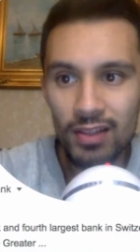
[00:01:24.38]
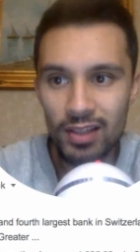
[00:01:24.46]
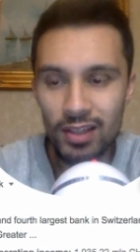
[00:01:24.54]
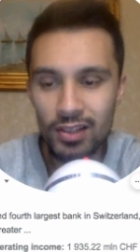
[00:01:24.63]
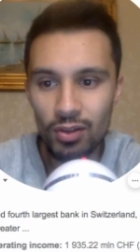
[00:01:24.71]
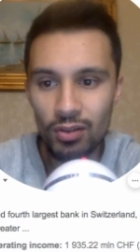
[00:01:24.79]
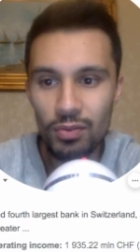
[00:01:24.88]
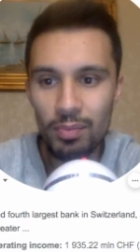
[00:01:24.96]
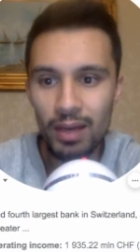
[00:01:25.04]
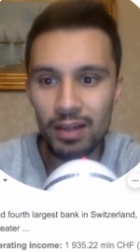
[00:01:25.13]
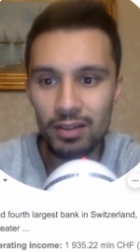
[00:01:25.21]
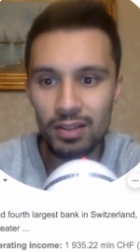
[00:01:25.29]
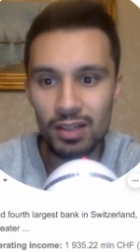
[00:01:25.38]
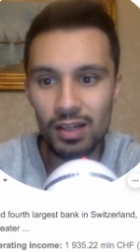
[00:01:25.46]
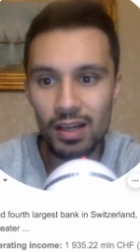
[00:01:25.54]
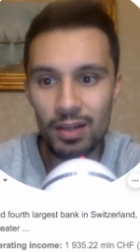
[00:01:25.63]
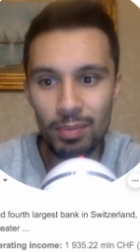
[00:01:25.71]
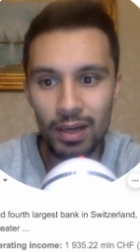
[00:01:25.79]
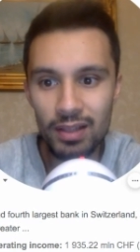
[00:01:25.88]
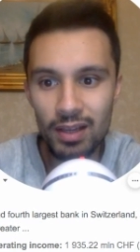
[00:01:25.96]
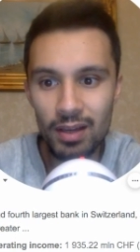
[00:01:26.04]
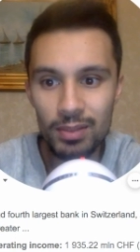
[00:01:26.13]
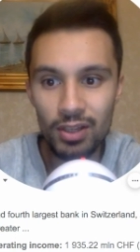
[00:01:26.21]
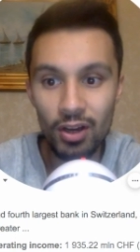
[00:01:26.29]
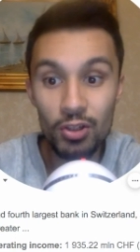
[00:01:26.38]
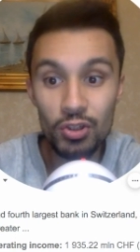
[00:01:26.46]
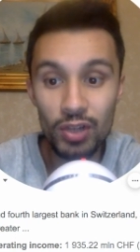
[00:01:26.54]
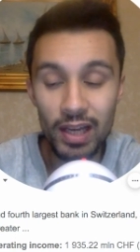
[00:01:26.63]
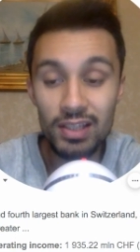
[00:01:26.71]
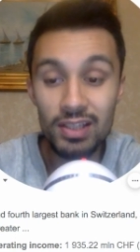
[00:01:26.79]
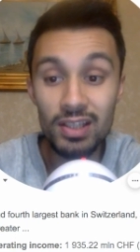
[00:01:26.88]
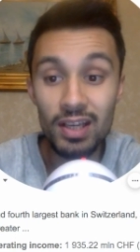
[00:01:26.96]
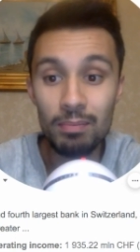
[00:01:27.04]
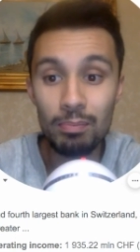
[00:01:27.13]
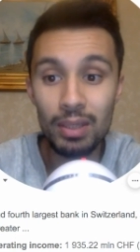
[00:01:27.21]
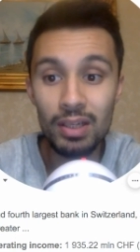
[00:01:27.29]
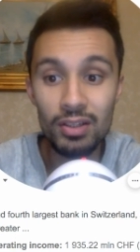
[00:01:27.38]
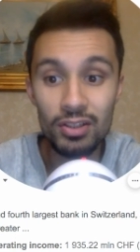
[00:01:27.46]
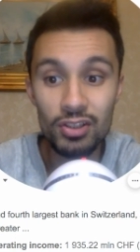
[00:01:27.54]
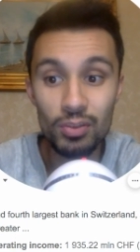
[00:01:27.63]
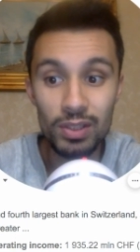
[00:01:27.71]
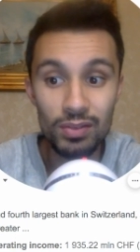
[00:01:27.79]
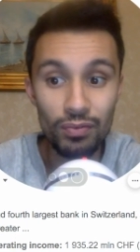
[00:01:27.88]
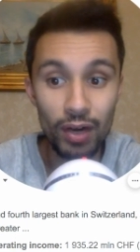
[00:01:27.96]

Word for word: assets of the bank declared by them is 188 billion Swiss